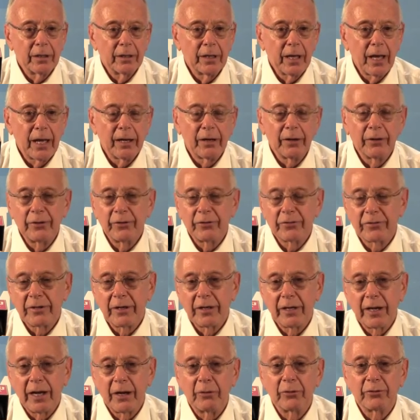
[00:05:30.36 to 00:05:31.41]
got to
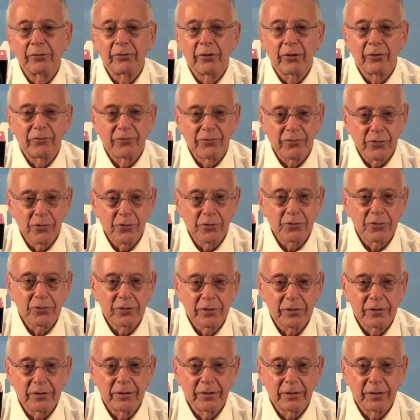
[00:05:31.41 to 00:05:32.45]
understand, that was our
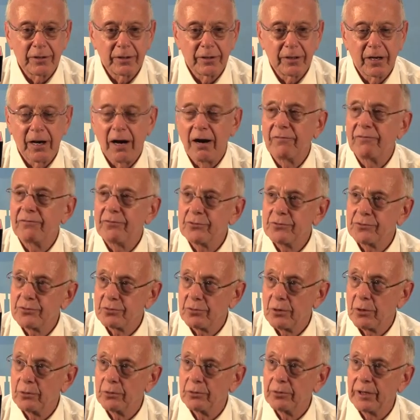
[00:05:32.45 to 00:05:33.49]
first conference
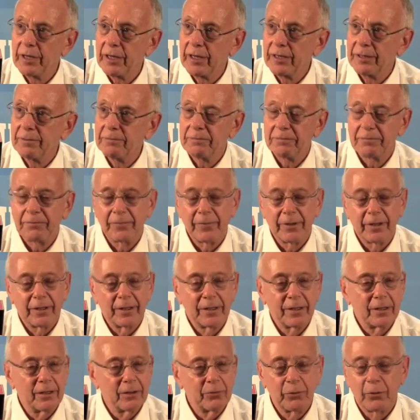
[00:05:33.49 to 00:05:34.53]
road game.
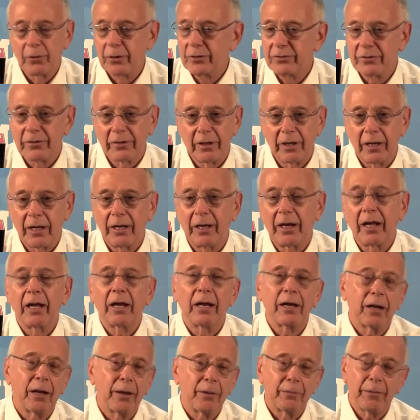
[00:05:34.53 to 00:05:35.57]
I'm
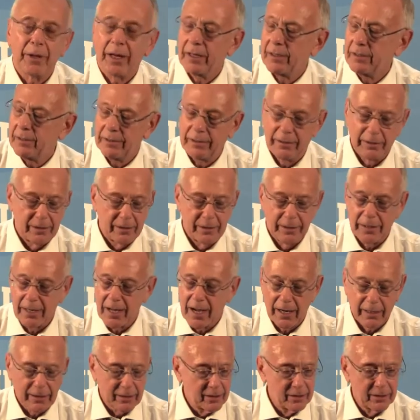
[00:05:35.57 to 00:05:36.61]
not
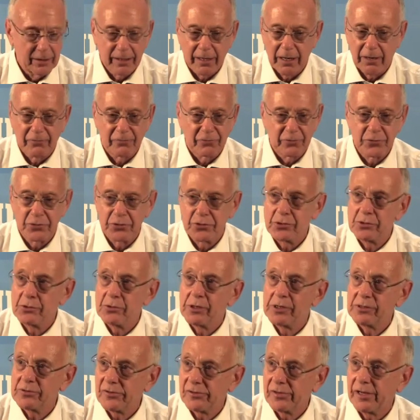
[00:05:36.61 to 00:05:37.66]
knocking Conference
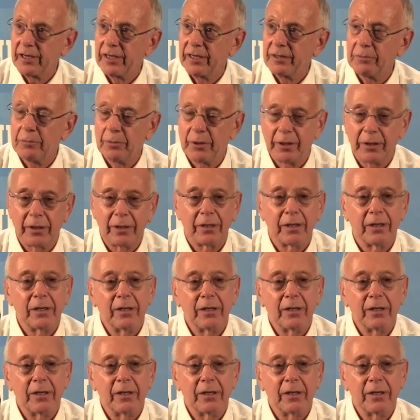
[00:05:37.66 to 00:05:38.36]
USA, but,